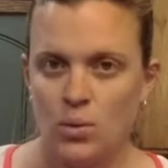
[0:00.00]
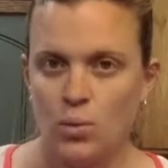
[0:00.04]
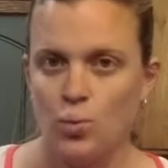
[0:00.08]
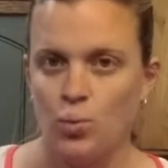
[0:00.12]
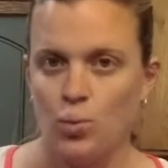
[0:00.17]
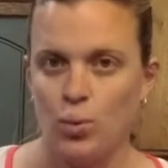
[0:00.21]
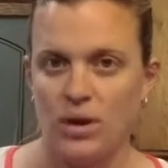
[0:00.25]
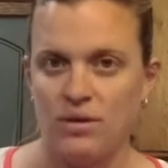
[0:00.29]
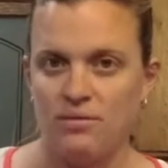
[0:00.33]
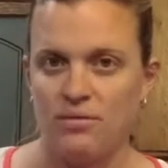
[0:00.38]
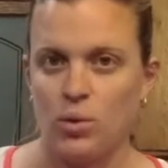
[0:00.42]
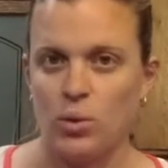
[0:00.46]

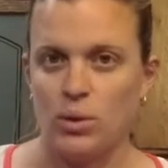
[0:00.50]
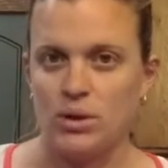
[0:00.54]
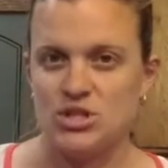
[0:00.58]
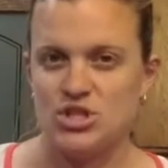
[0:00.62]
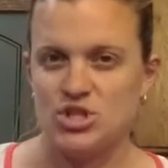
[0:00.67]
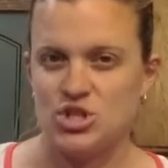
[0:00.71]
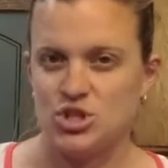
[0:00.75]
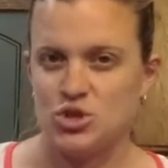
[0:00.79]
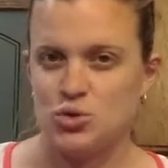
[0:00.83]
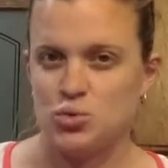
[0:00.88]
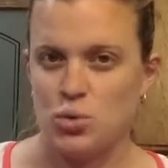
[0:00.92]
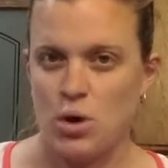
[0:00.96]
We've always
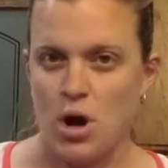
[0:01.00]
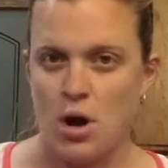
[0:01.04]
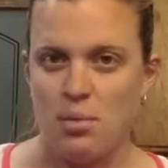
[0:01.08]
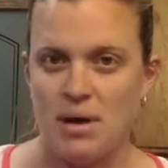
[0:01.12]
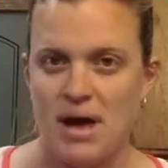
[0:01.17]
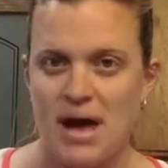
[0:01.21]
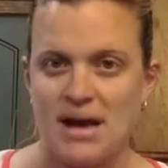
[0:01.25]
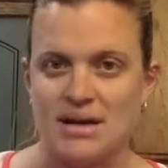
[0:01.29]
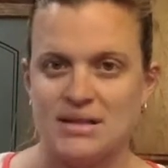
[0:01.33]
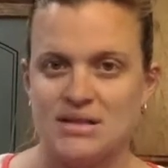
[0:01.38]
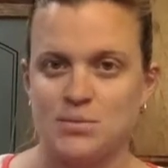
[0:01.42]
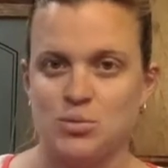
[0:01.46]
just raw
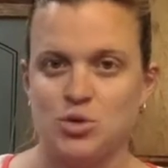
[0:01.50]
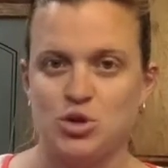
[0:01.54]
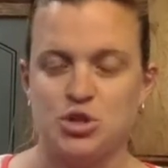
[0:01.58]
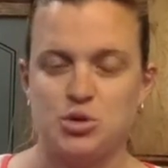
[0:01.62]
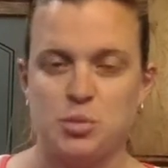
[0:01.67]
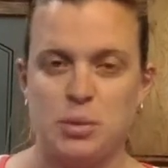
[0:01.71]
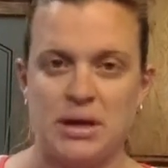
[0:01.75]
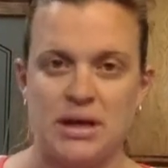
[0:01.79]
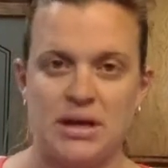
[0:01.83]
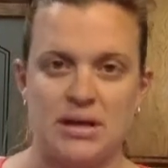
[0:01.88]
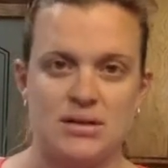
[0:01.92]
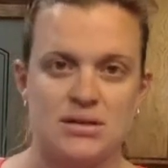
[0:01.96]
packed them, which
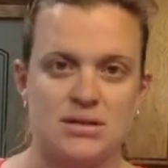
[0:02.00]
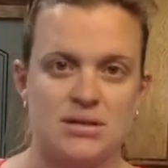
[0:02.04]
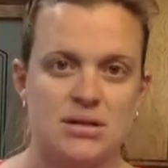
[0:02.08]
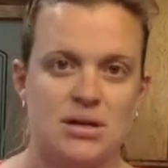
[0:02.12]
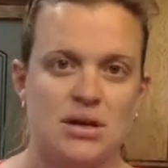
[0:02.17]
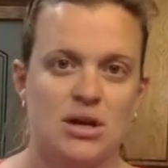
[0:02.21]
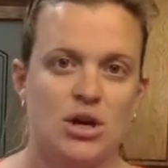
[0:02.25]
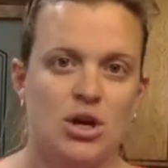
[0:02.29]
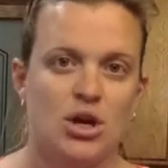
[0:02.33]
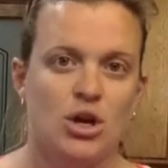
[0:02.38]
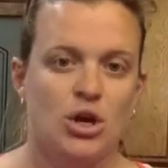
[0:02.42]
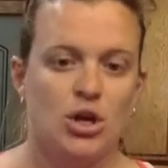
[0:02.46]
means
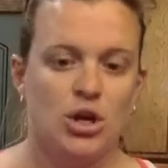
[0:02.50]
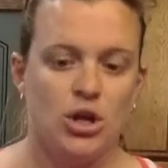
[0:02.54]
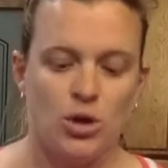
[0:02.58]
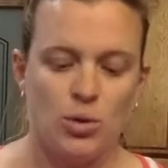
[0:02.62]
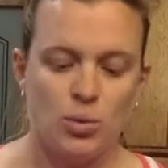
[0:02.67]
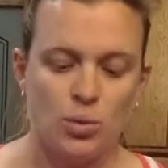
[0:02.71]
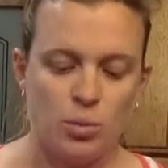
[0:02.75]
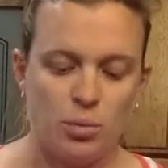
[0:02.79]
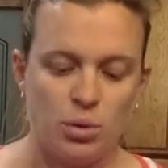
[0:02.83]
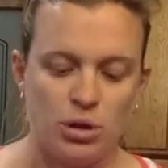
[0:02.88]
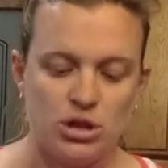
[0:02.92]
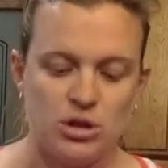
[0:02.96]
you
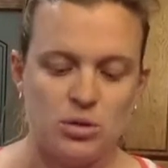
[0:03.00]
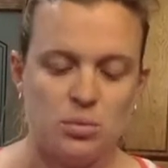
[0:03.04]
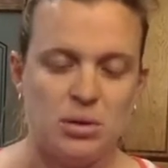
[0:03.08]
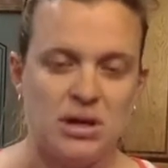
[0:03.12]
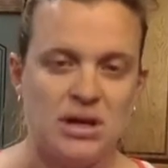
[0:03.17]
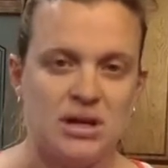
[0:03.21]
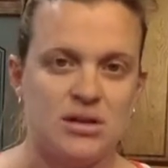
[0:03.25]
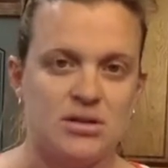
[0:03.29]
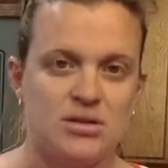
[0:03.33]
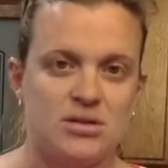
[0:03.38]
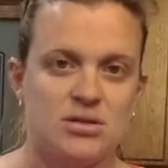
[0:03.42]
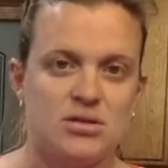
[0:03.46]
will put the
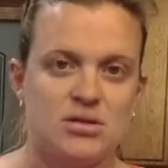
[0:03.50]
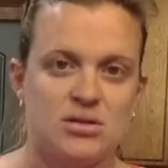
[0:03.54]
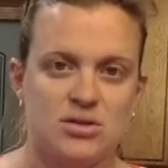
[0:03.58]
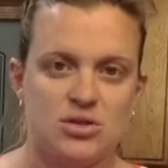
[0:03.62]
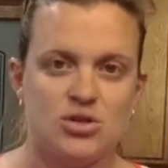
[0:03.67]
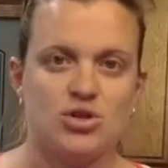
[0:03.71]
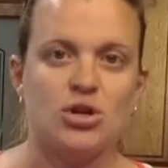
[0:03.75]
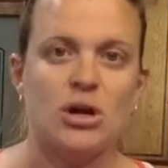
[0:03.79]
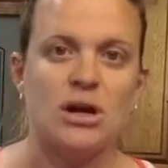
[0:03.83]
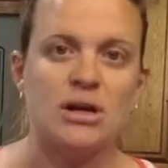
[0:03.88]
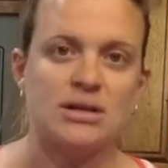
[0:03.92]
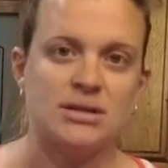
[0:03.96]
beans
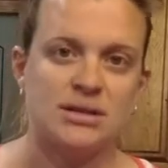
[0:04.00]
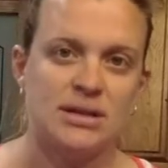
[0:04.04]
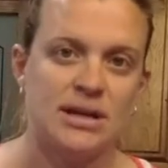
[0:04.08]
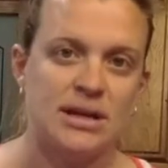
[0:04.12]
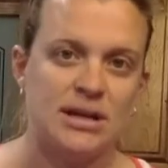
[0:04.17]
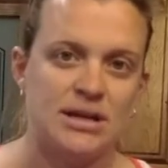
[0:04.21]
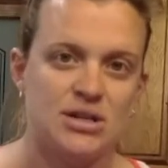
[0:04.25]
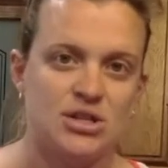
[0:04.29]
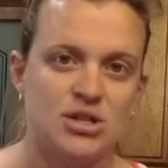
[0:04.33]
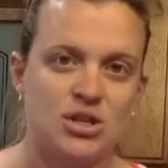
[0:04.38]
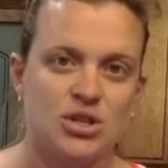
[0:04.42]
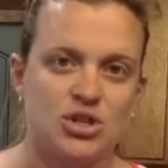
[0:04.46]
directly
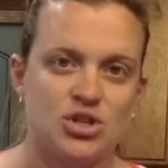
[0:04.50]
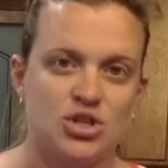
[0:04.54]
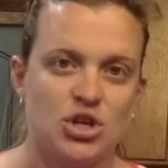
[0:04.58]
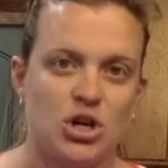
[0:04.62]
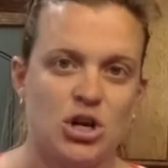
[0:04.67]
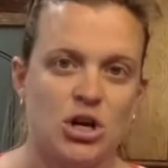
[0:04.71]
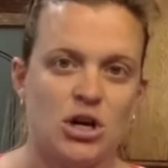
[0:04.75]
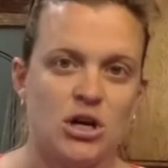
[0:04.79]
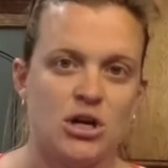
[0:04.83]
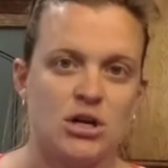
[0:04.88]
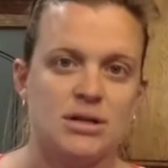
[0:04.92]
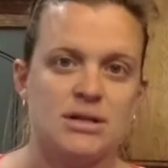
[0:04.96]
into the
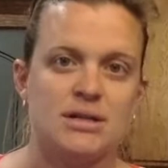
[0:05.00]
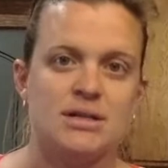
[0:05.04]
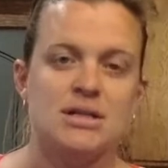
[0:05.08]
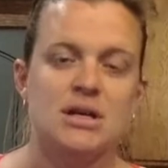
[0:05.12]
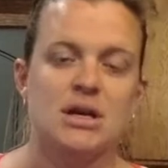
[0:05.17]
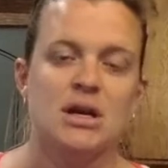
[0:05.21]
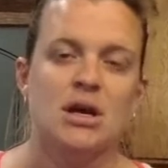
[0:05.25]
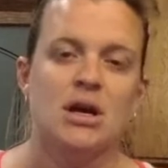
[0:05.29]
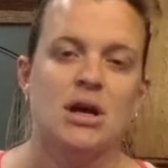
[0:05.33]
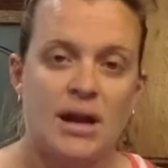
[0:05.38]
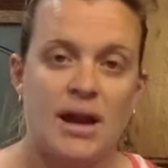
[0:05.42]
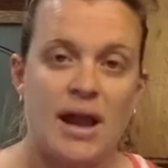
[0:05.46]
jars.
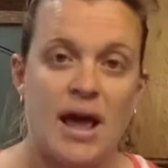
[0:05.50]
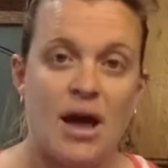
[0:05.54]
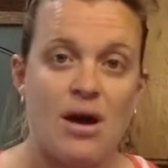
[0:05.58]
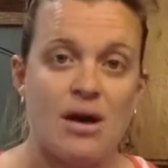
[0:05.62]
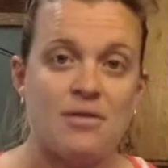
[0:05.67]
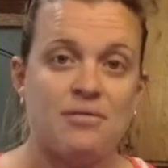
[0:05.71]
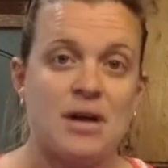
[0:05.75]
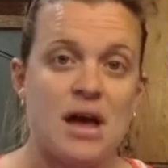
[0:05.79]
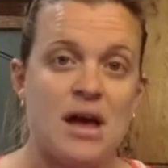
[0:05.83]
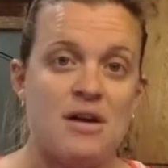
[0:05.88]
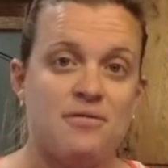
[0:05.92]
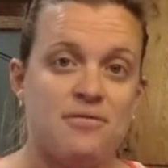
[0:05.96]
Now
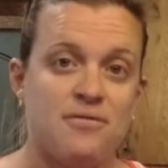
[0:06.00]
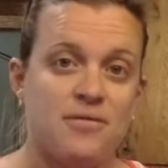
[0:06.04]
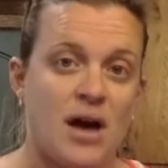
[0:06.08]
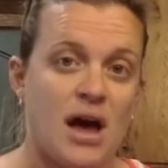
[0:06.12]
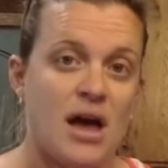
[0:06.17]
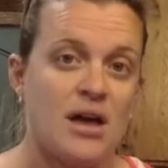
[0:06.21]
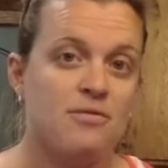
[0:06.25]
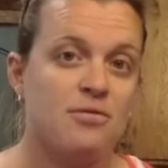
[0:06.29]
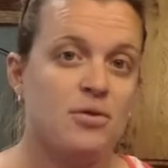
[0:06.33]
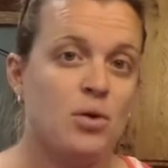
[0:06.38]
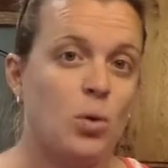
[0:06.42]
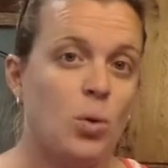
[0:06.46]
I've got
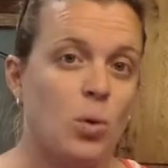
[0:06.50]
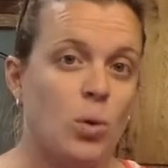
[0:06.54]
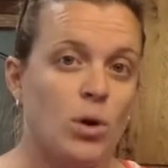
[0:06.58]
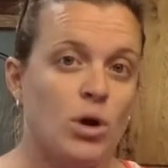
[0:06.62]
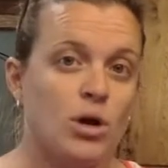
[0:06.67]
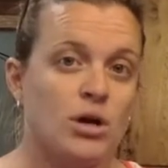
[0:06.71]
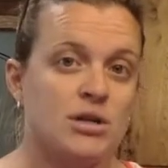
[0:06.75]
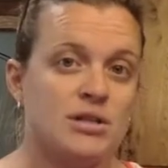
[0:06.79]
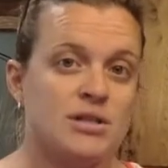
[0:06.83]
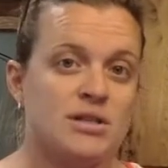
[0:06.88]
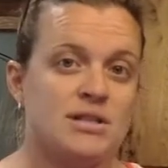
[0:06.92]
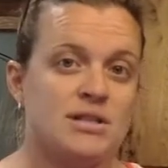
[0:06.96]
5
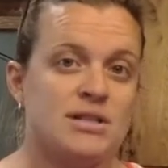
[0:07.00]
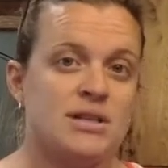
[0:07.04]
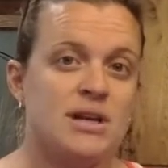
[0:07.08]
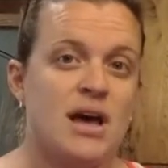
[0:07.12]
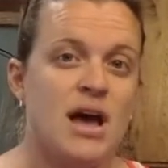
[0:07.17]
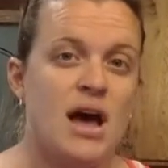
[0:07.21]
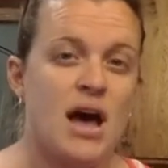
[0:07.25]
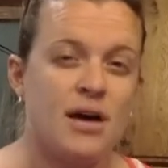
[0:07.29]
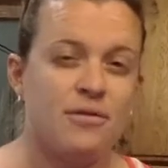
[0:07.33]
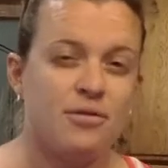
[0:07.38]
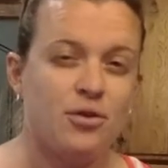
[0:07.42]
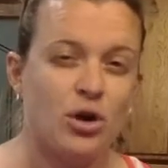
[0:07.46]
quarts
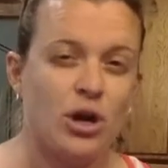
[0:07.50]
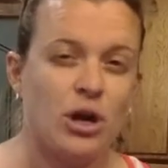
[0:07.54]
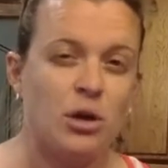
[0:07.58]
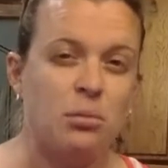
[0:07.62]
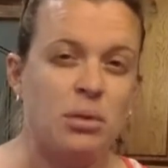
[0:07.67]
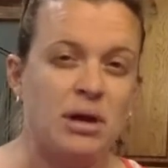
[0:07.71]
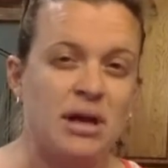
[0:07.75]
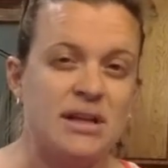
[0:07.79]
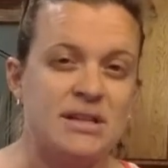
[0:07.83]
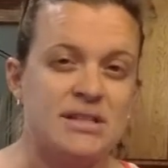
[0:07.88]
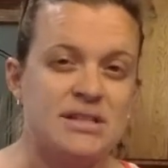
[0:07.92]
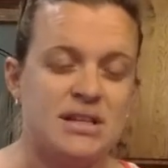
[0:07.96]
of green
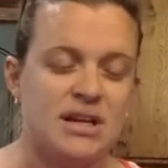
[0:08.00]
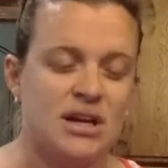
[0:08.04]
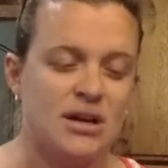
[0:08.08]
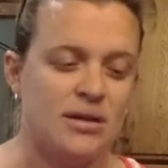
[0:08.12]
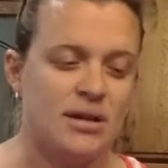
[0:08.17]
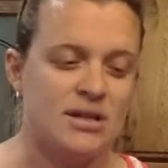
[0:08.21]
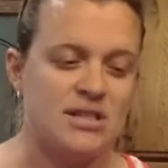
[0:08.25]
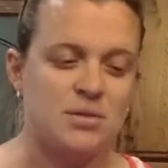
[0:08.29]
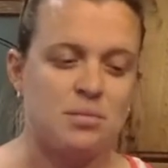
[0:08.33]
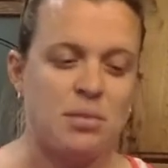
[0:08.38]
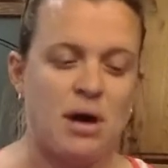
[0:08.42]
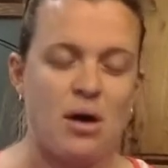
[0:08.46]
beans here.
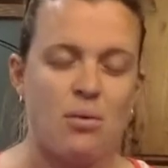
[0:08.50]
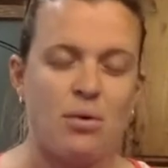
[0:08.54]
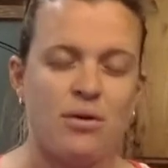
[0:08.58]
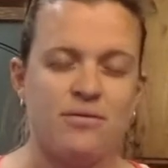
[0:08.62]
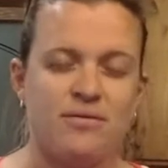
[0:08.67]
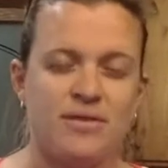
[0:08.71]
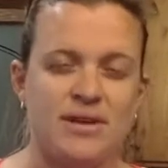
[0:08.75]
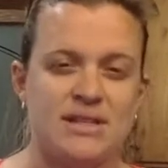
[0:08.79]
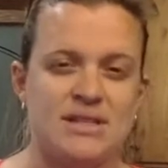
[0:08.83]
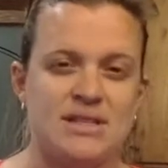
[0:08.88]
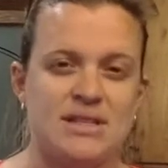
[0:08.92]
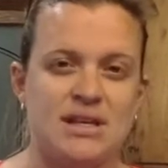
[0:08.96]
That's about what
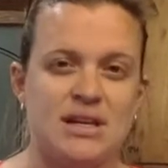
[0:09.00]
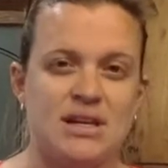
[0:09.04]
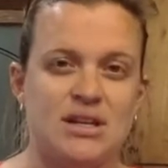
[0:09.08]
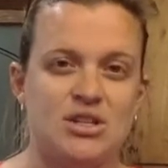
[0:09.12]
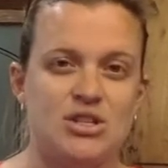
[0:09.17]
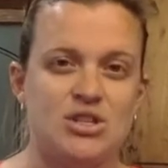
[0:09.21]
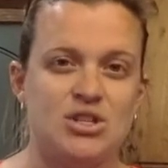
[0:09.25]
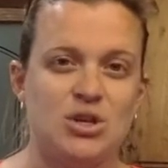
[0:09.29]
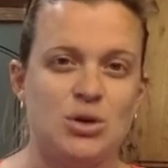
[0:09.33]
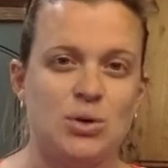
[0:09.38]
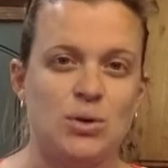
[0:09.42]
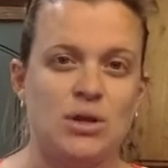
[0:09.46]
fits
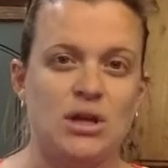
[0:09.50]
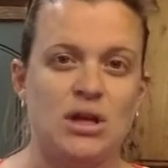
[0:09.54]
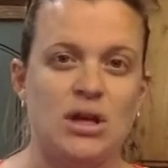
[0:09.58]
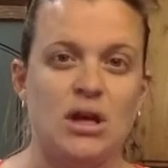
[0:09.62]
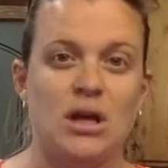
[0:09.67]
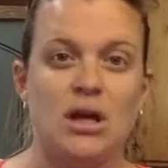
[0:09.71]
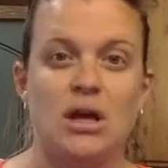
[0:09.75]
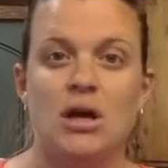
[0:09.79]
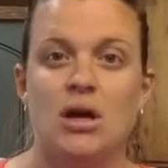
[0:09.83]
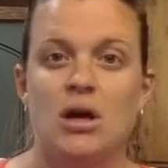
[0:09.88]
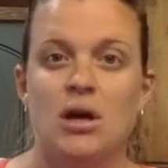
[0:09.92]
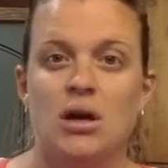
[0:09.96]
into
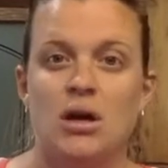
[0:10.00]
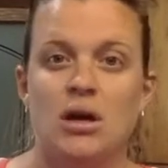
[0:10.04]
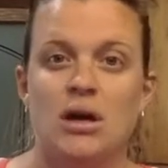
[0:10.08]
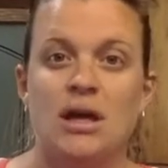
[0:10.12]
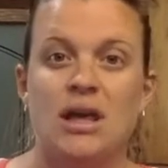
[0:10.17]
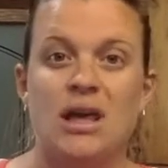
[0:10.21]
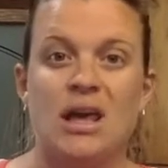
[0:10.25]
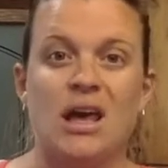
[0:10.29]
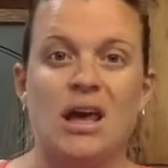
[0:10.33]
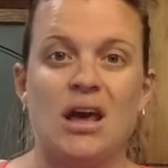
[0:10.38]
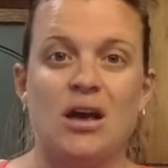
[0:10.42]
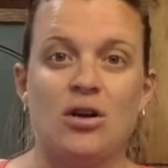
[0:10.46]
the
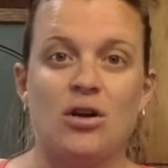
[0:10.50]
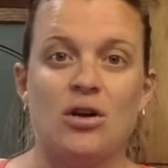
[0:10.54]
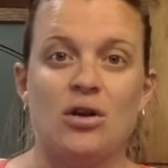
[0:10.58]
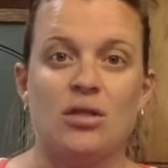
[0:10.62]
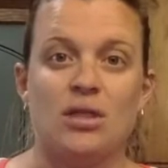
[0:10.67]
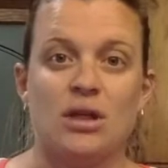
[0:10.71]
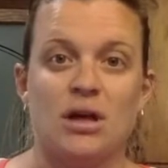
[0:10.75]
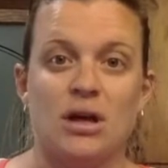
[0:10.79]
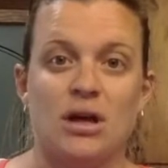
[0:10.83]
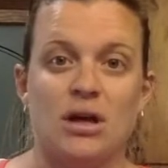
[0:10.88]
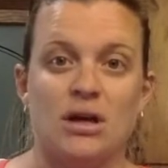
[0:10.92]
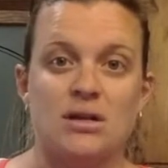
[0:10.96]
canner
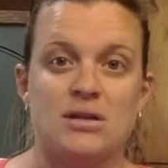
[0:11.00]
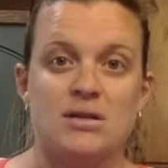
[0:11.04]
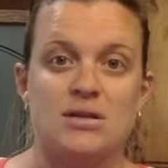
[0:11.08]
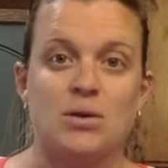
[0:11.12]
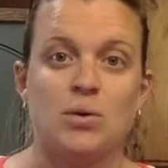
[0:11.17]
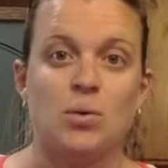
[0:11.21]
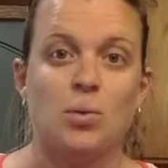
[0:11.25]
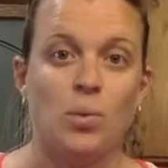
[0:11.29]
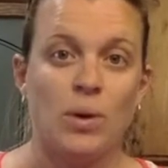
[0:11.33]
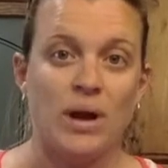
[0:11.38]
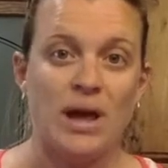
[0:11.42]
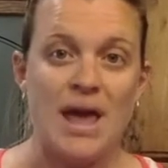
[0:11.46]
that
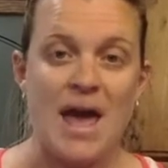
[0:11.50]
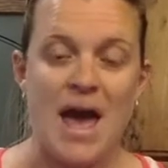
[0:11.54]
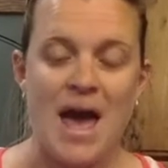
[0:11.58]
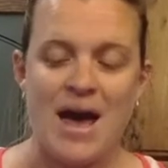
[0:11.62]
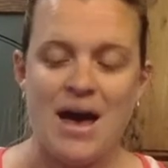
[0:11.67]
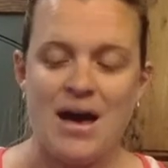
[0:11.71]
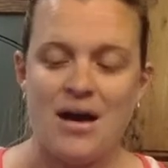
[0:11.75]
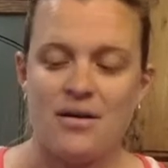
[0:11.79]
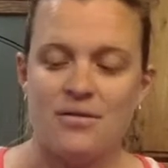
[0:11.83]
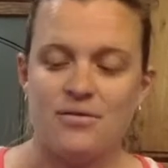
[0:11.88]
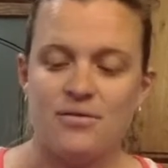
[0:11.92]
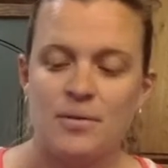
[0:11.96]
we
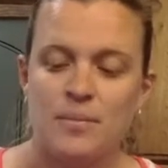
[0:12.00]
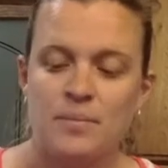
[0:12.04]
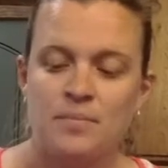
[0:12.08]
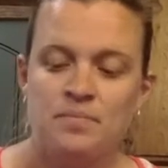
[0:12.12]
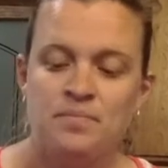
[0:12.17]
have.